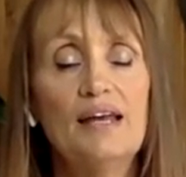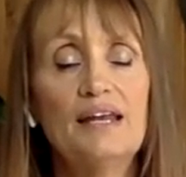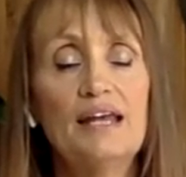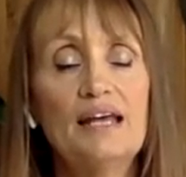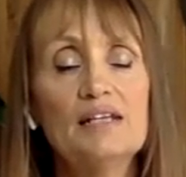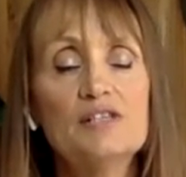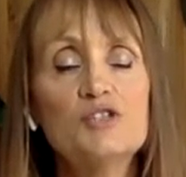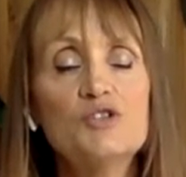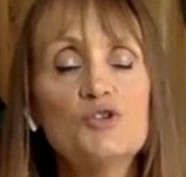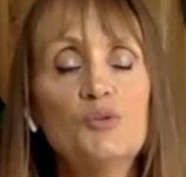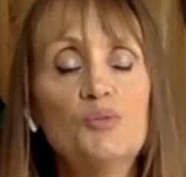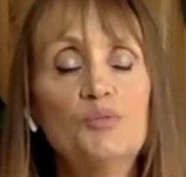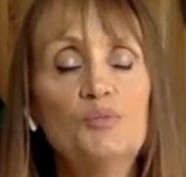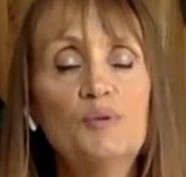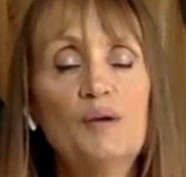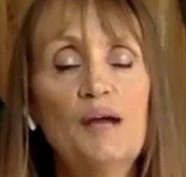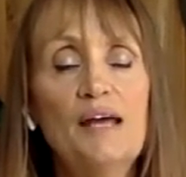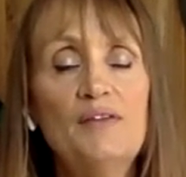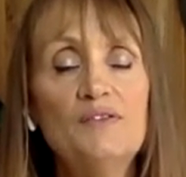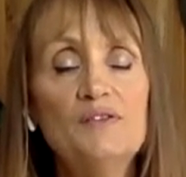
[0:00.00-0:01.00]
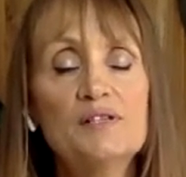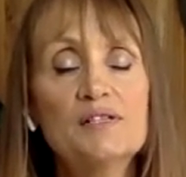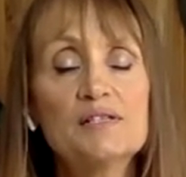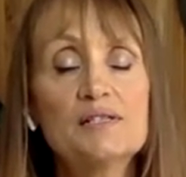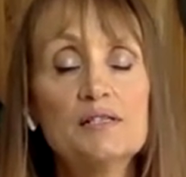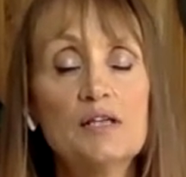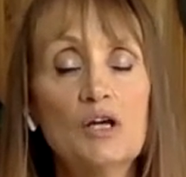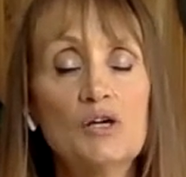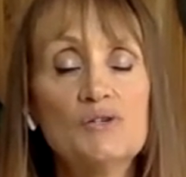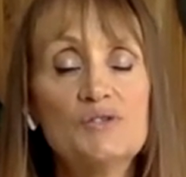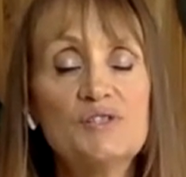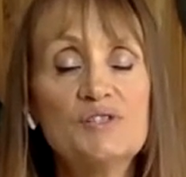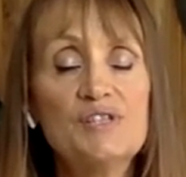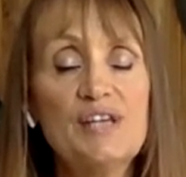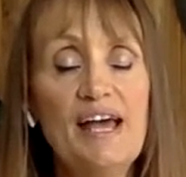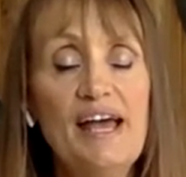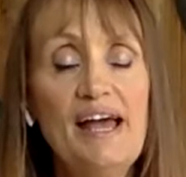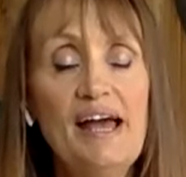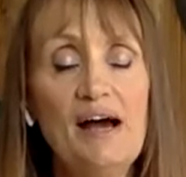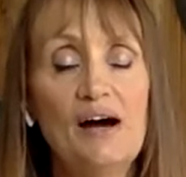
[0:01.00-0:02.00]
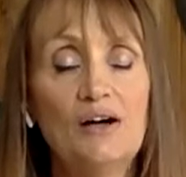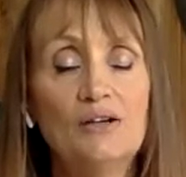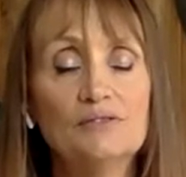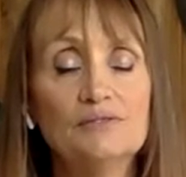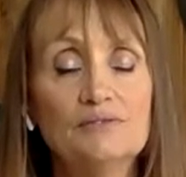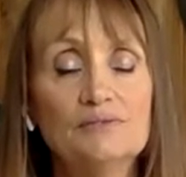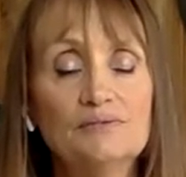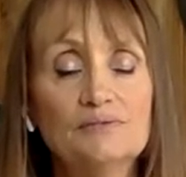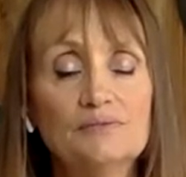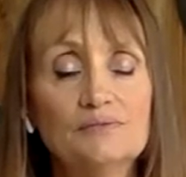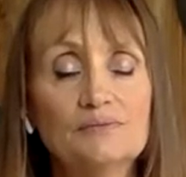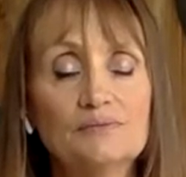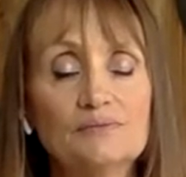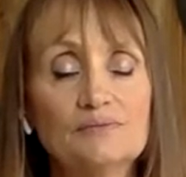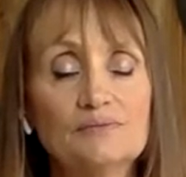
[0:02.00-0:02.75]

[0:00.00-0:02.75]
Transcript: And as your breath slows down,